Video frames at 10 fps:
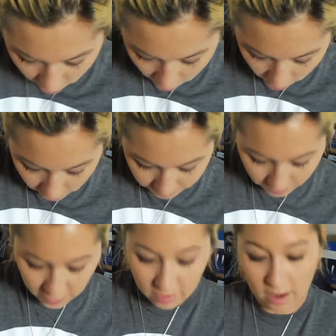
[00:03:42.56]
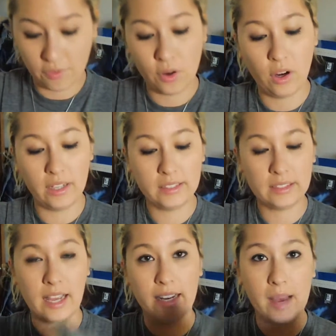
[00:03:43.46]
haul, of course,
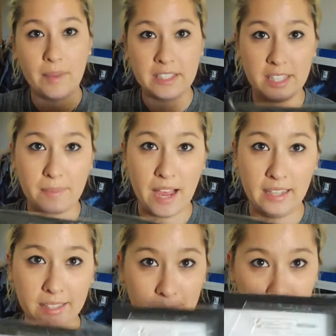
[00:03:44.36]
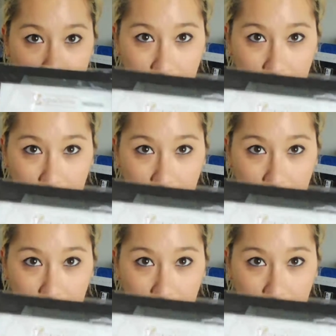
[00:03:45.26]
I got my Z palette.